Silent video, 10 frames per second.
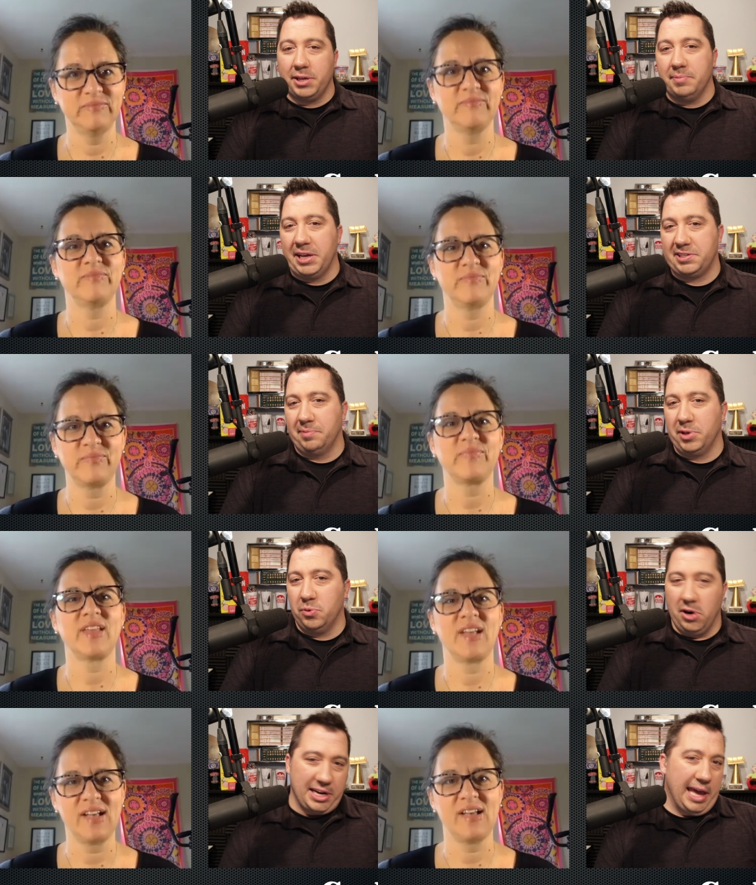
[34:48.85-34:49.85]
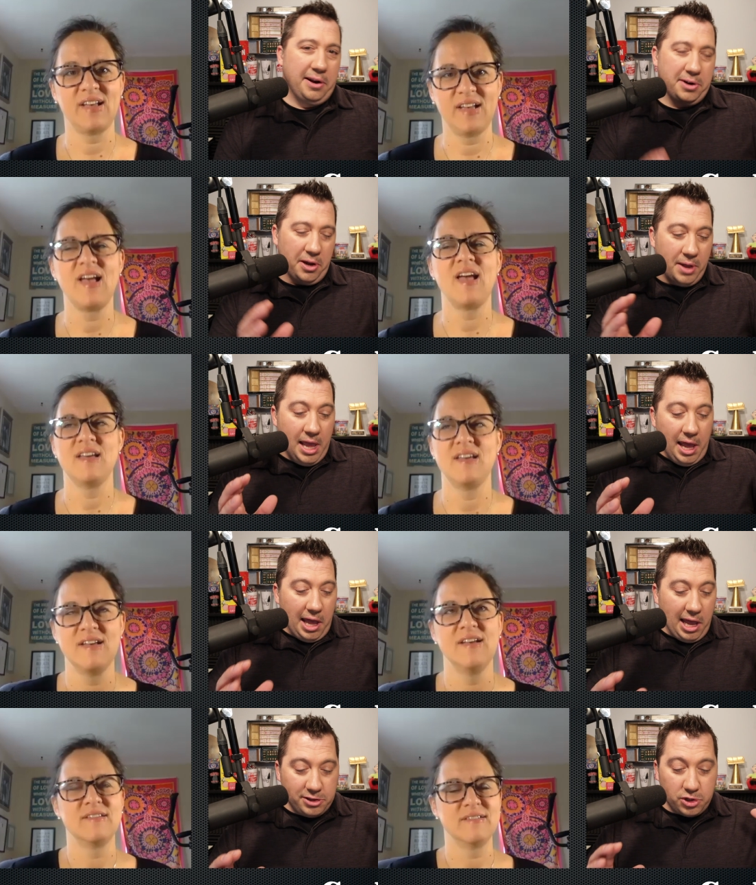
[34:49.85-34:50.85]
Speaker 1: can make something work. I don't know.
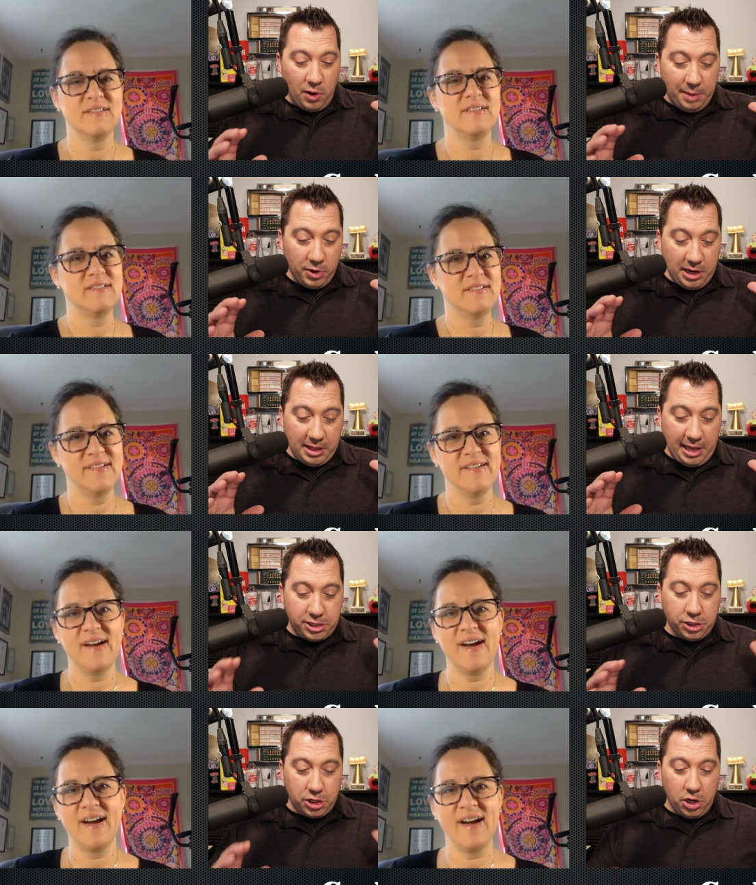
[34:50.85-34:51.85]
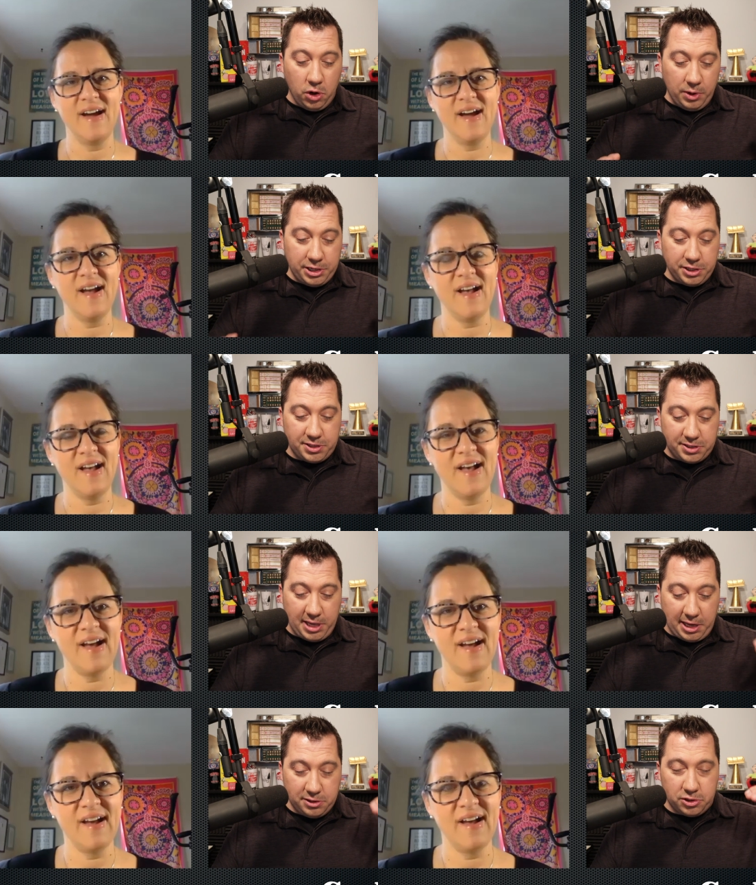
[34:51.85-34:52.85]
Uh, so I'm going to let you go in just a
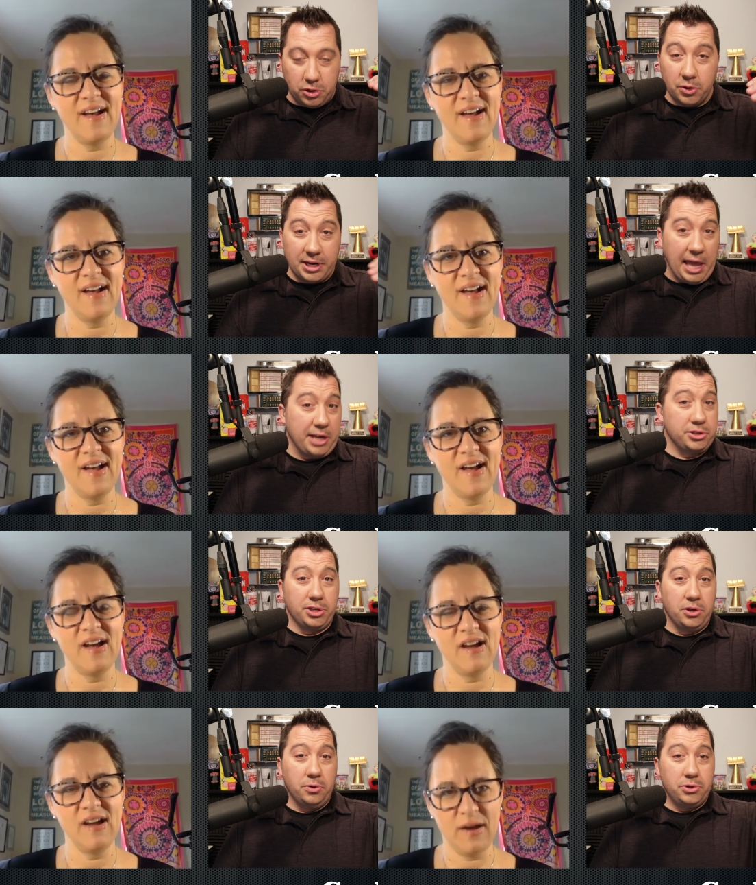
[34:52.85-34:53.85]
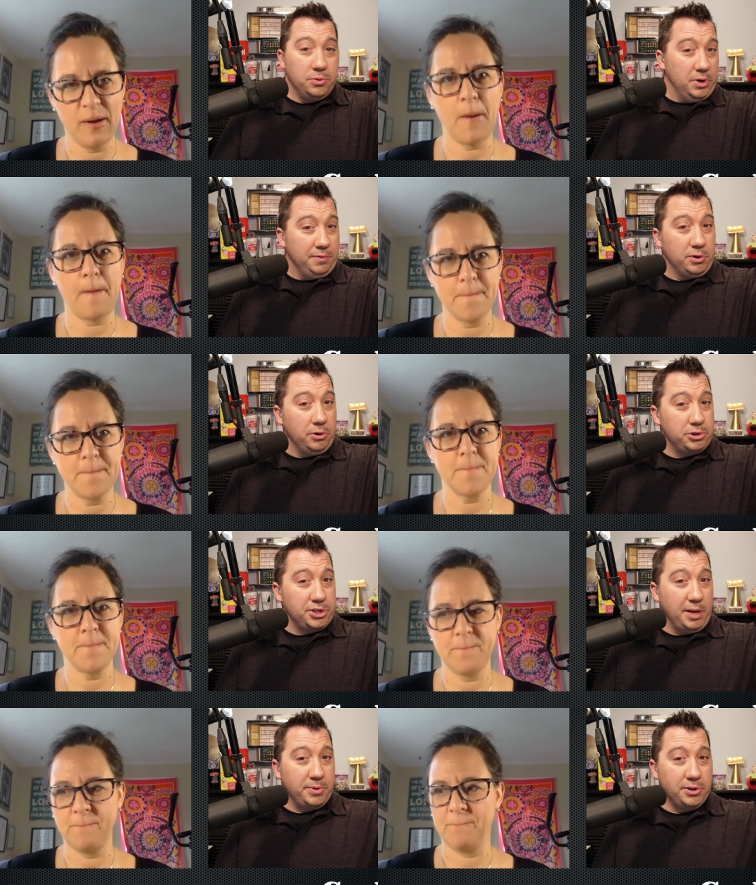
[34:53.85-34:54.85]
second so you can actually go do whatever
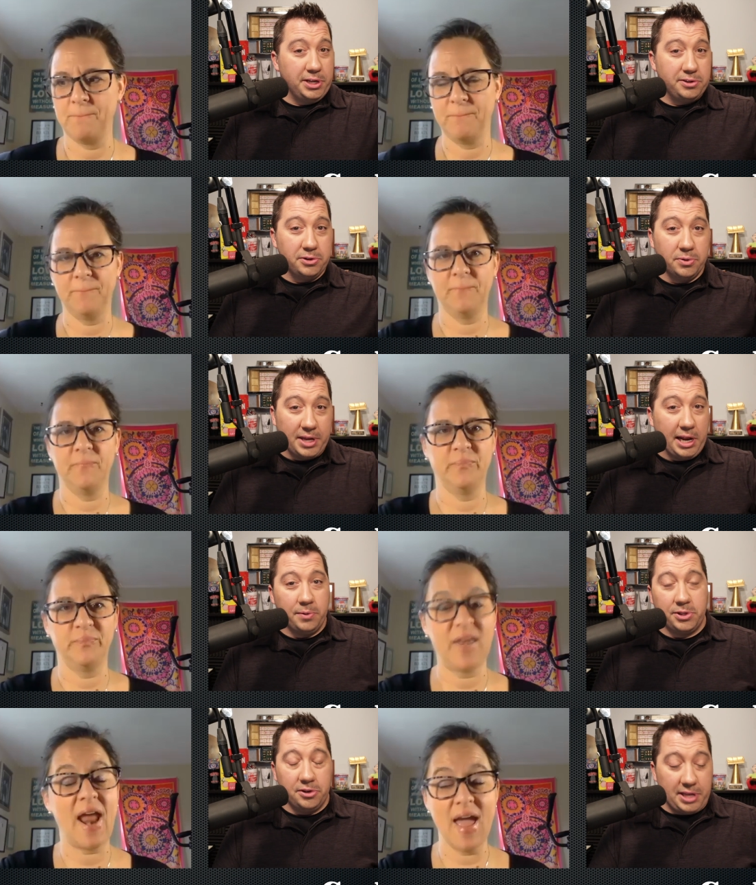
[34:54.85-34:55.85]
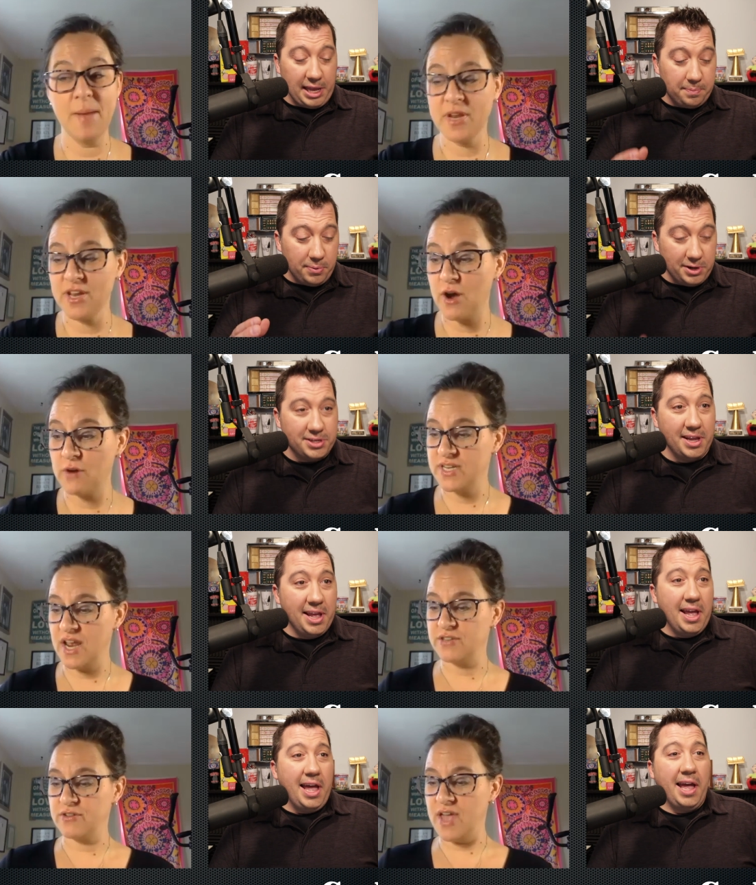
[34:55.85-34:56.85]
grocery shopping you need to do and get out. And I am going to go appreci- today.
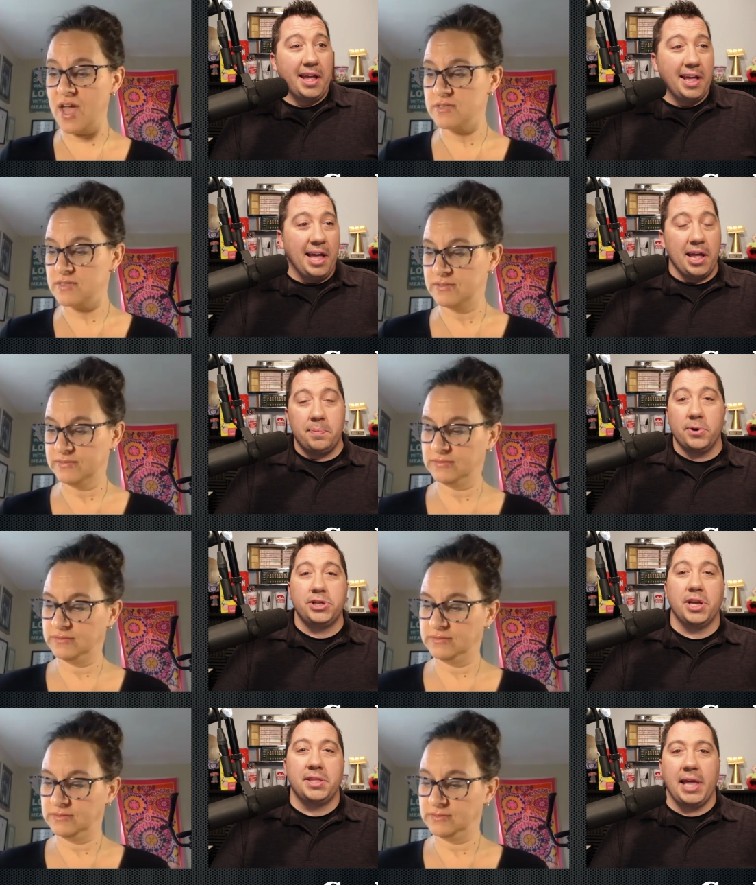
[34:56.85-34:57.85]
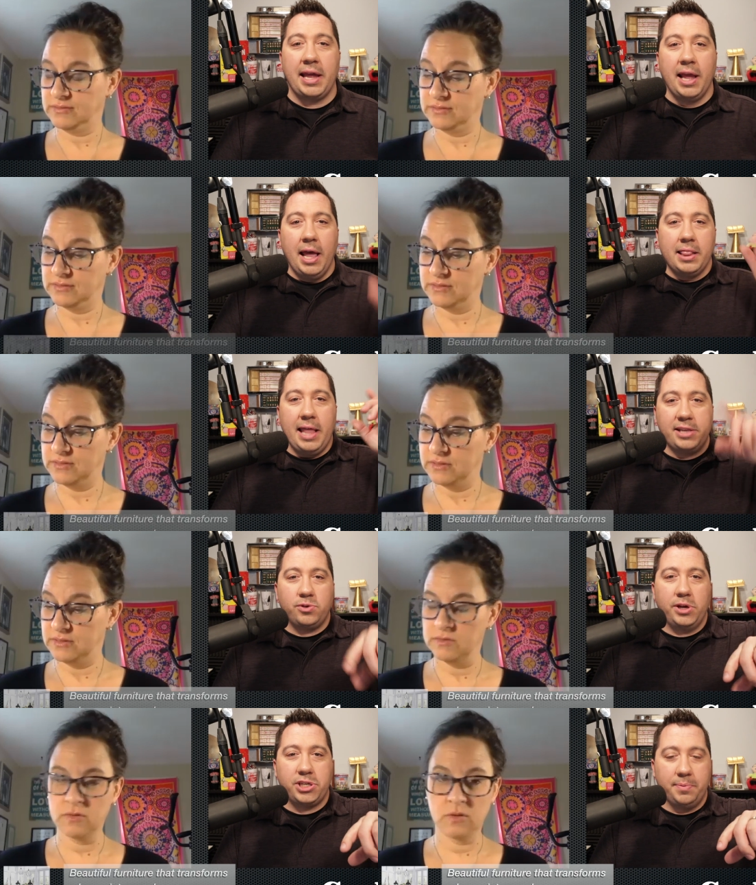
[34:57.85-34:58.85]
So, yes. I, I, appreciate that.
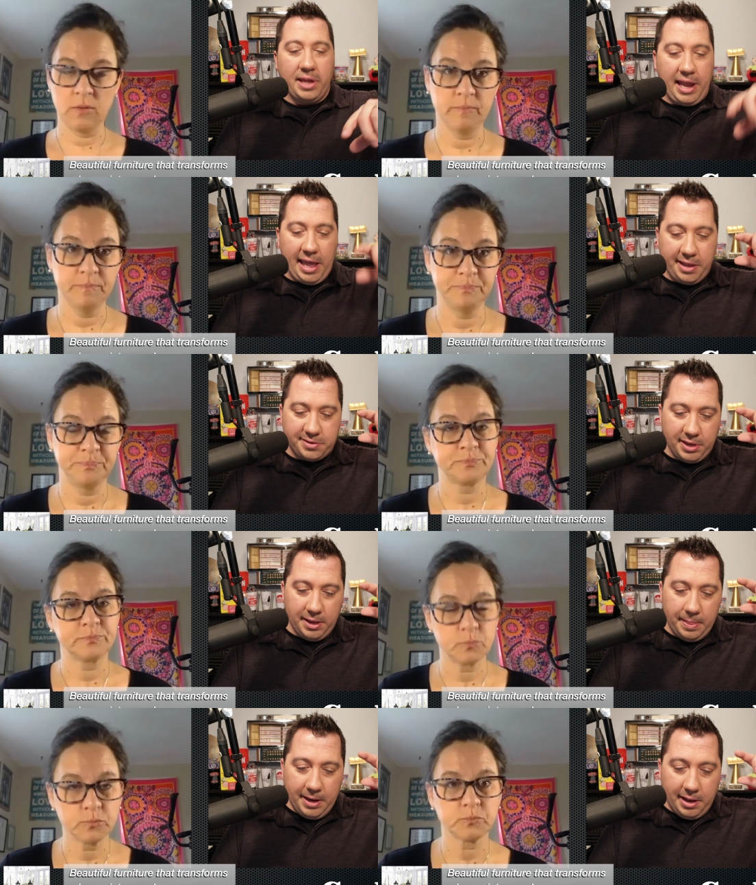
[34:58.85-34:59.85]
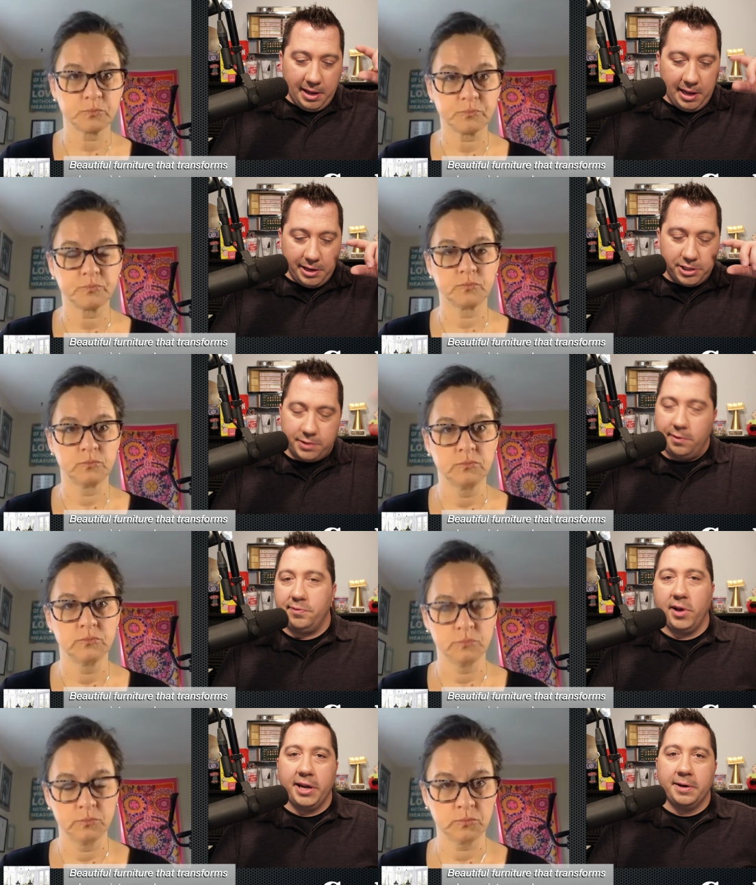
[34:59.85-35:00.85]
Last question I'm going to ask you uh, just for
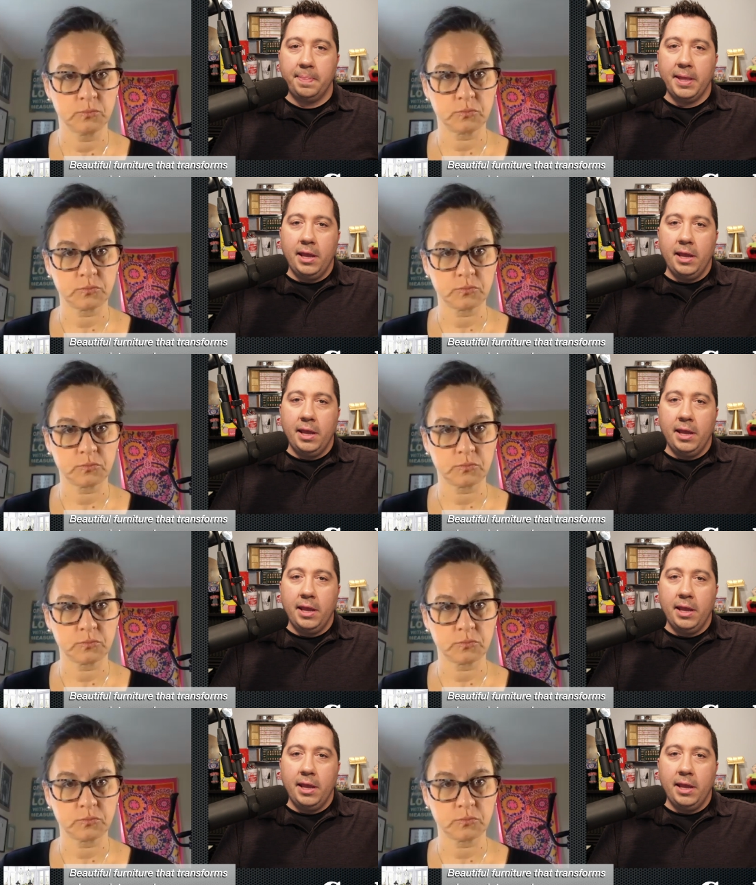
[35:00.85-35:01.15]
fun.